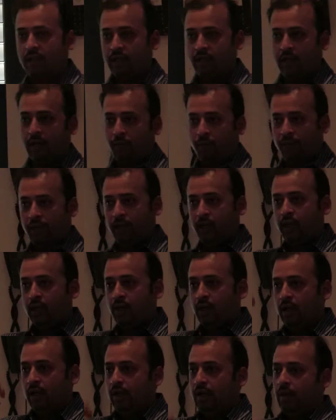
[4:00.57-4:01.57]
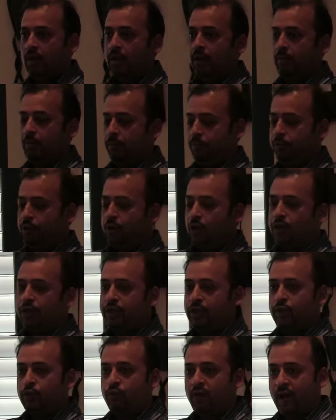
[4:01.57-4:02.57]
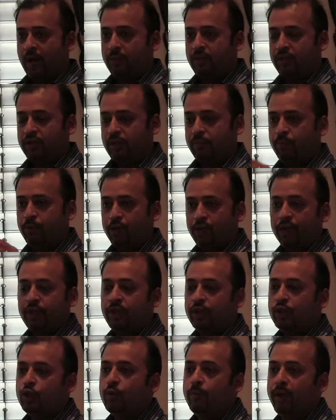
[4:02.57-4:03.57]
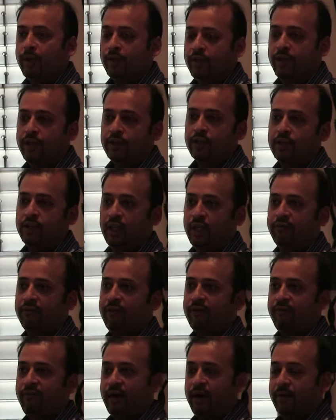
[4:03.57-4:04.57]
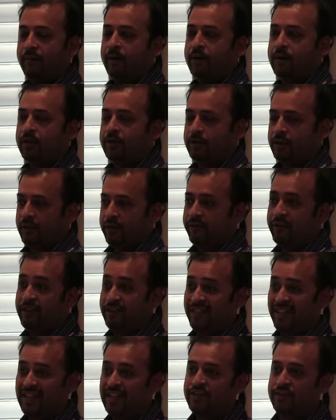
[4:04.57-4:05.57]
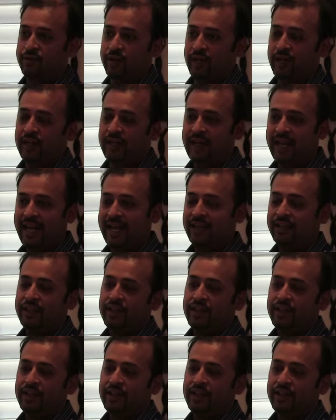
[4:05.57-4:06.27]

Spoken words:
that we put on these fibers and put in the incubator and see if the cells really like